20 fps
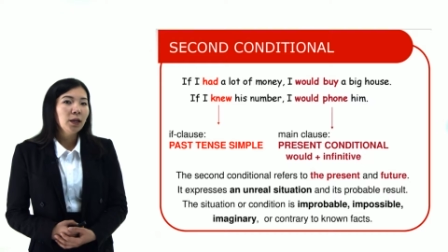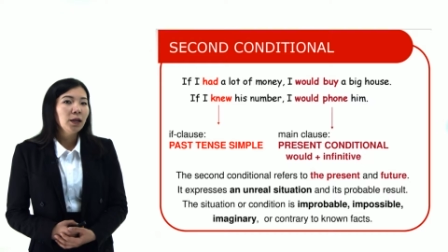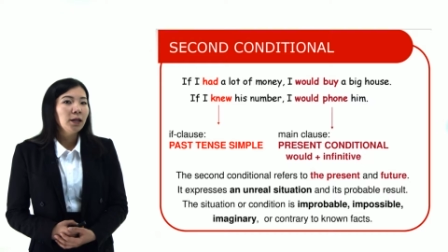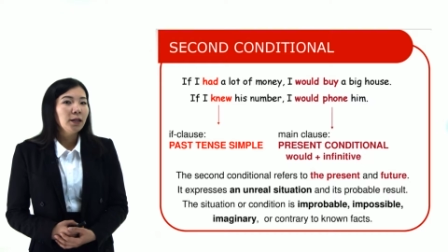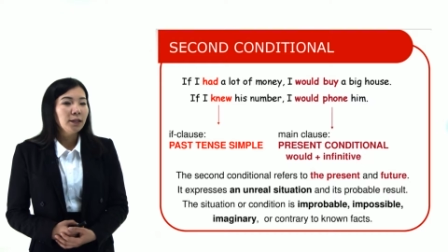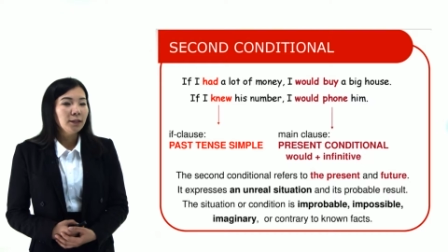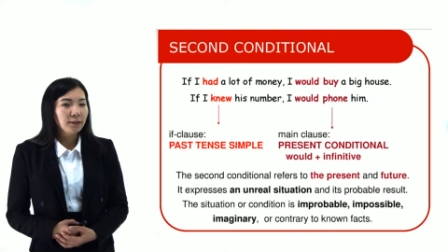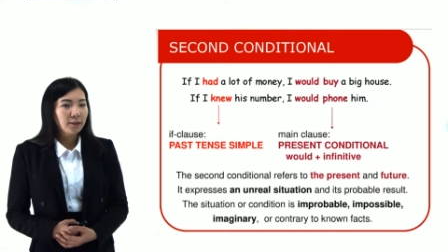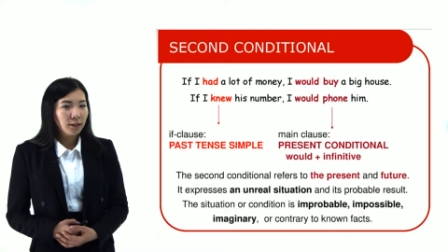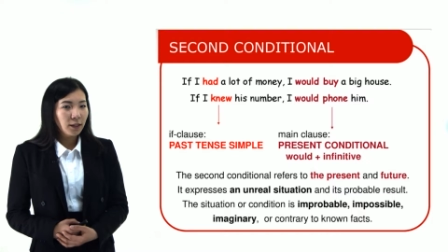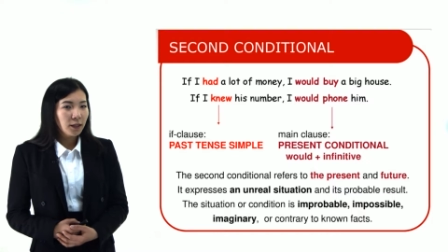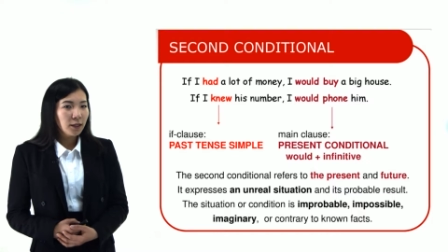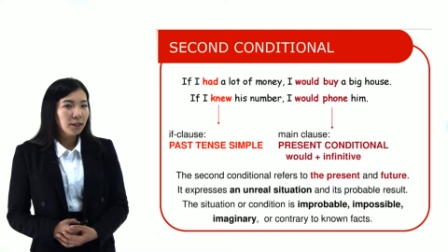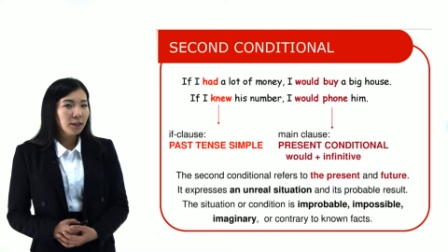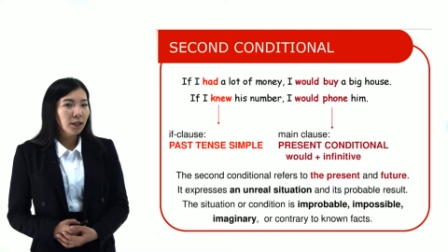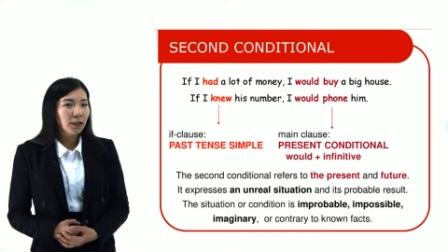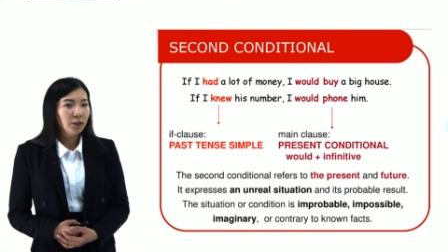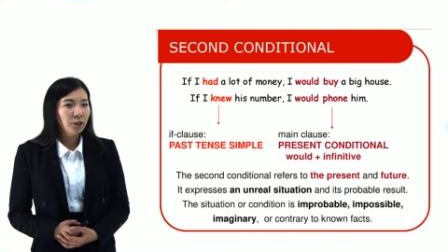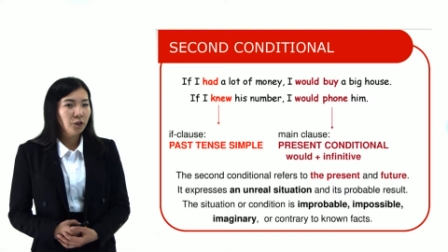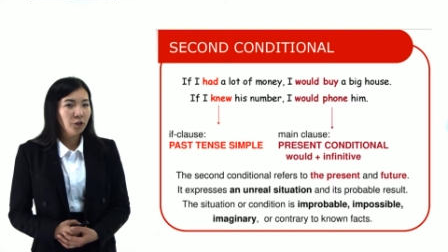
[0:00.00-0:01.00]
In second
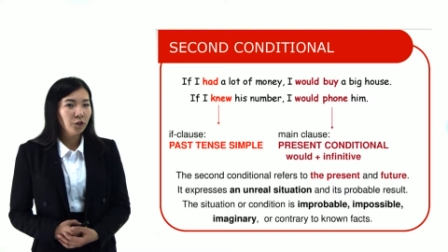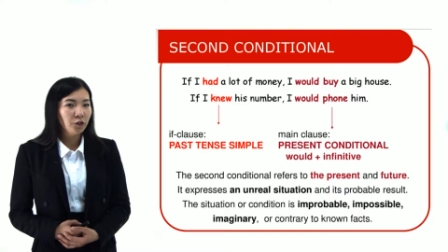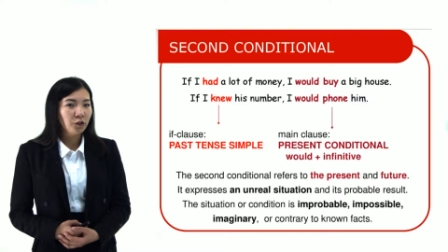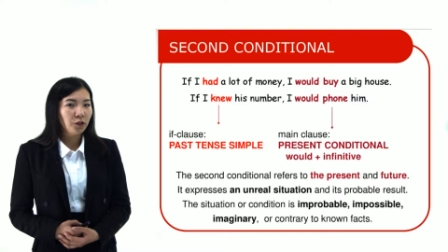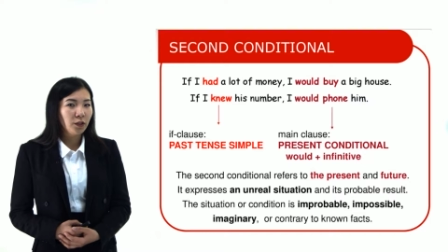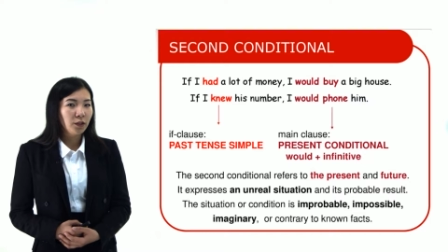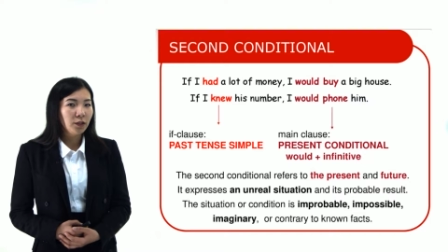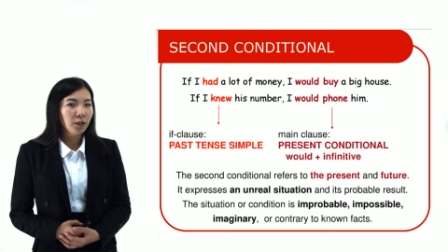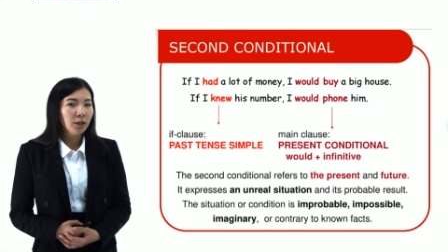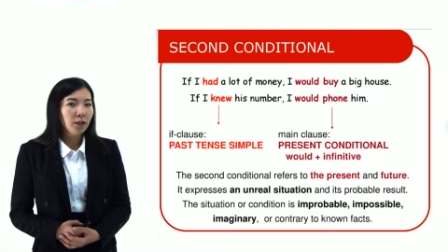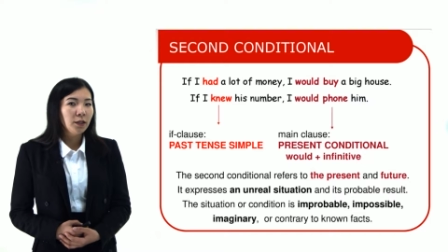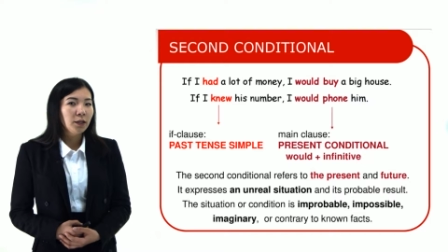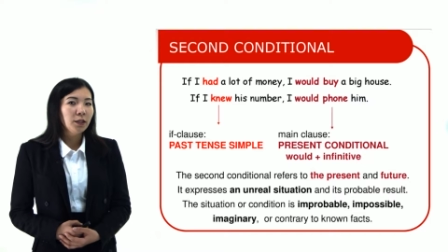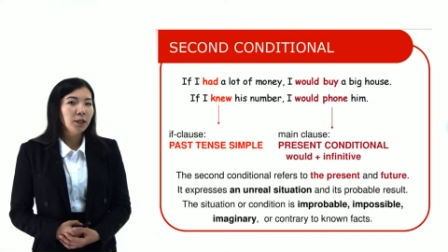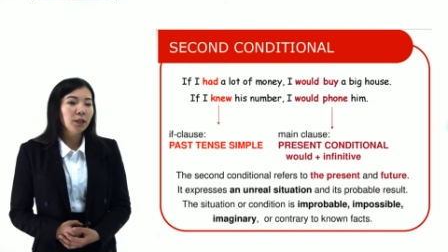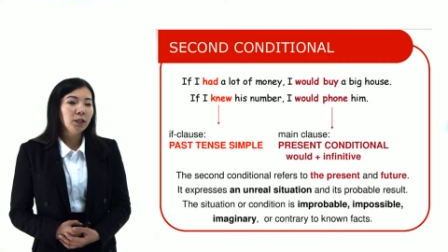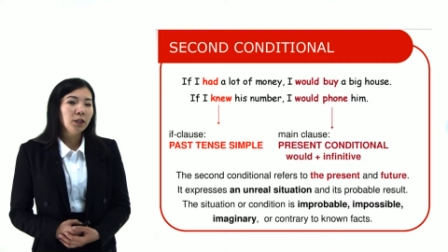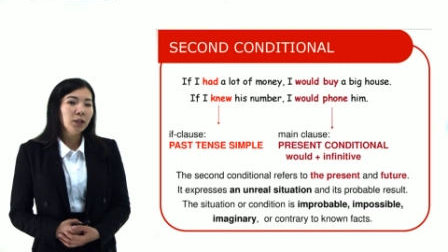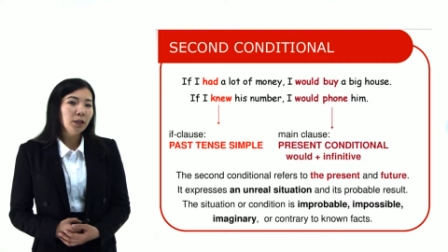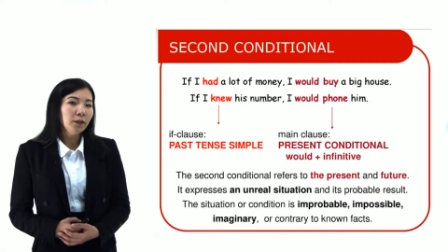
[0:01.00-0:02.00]
conditional,
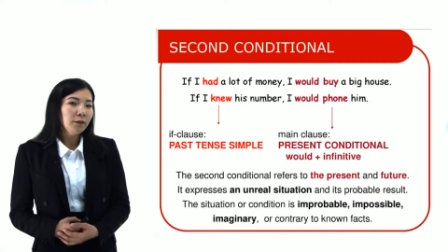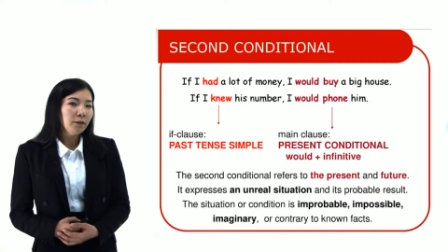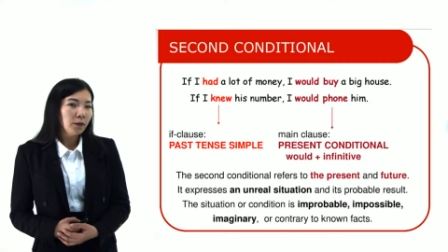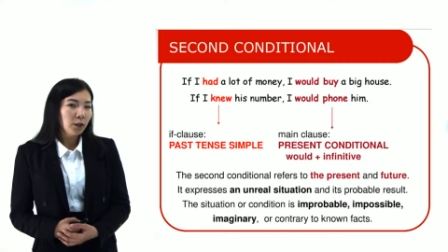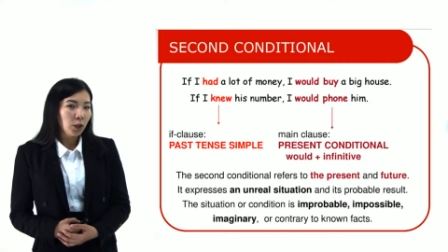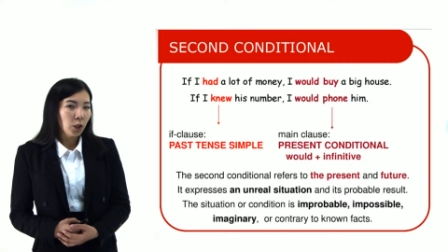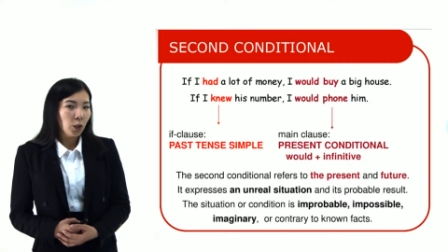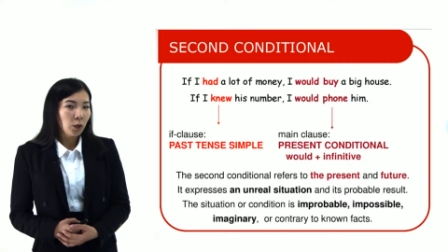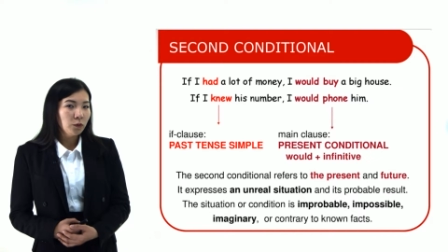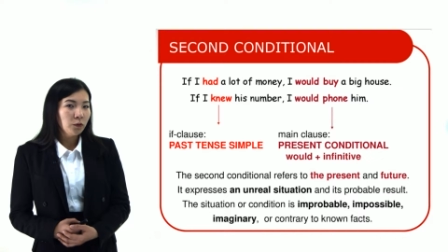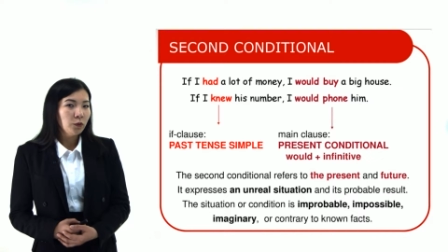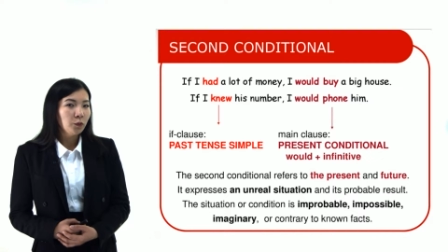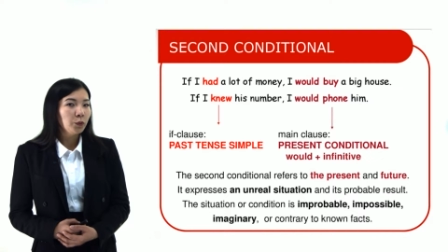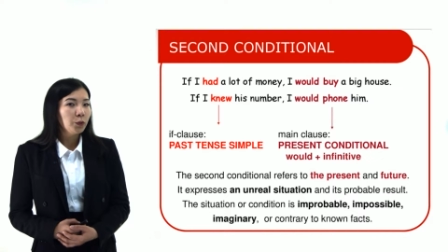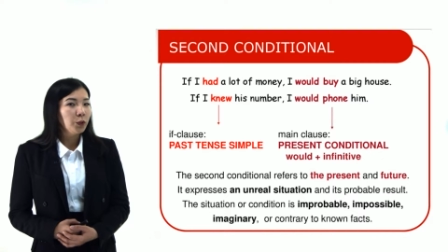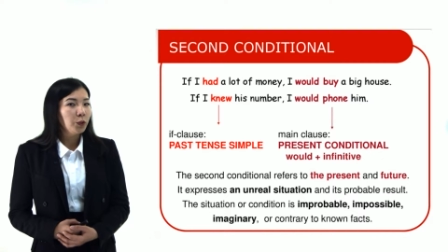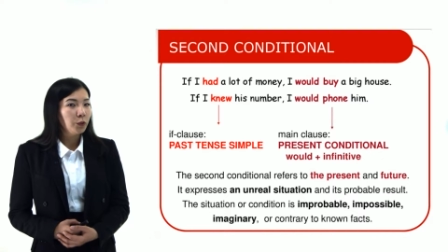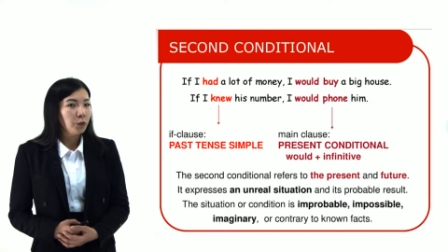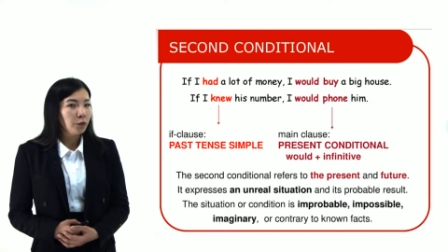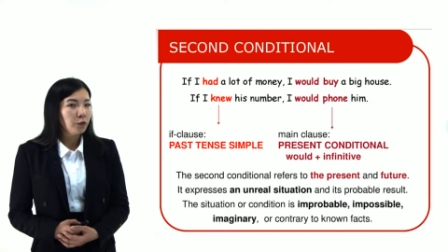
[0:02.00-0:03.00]
in if clause, we
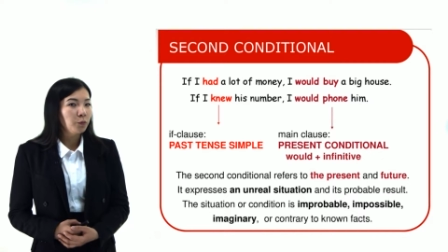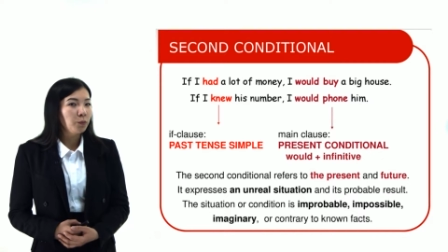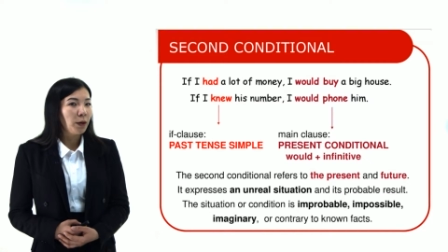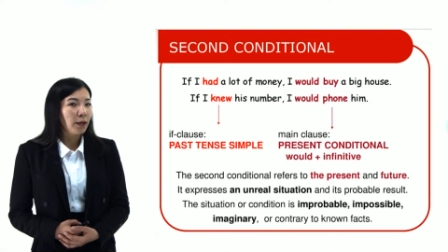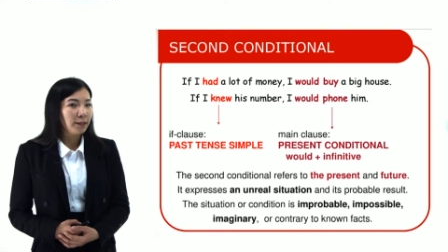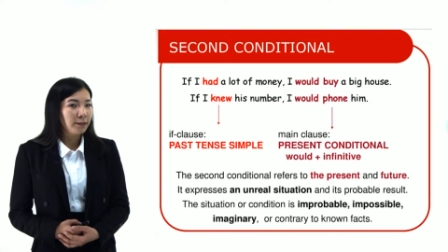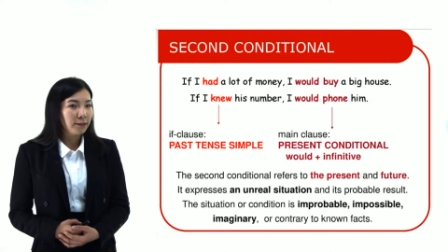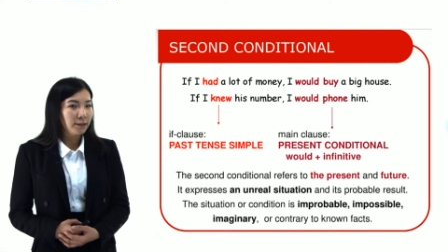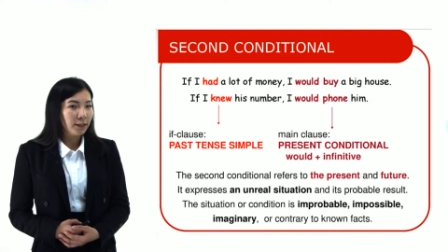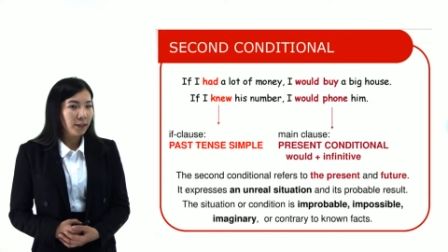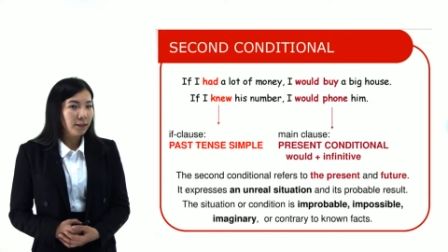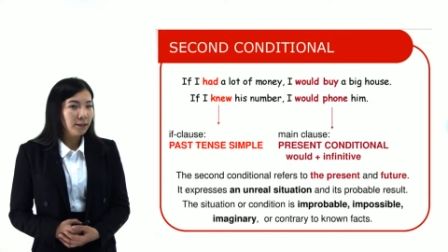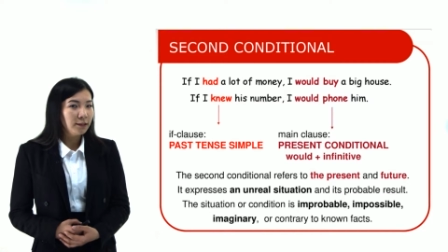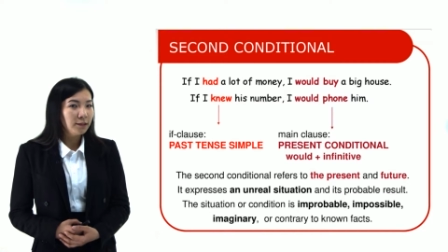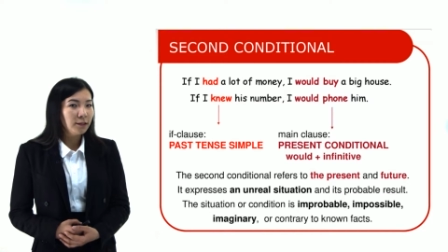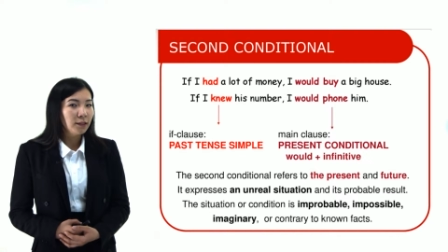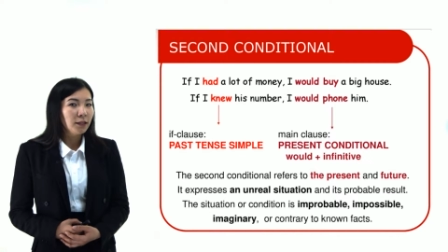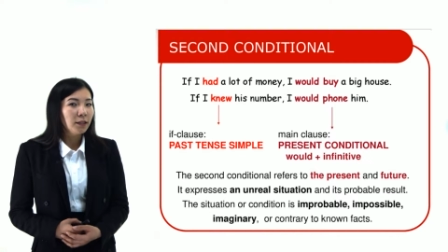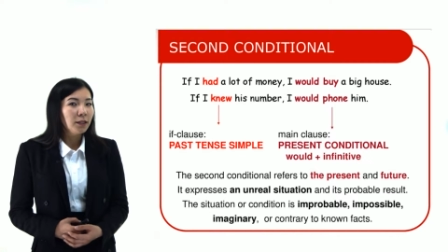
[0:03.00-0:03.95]
use past tense,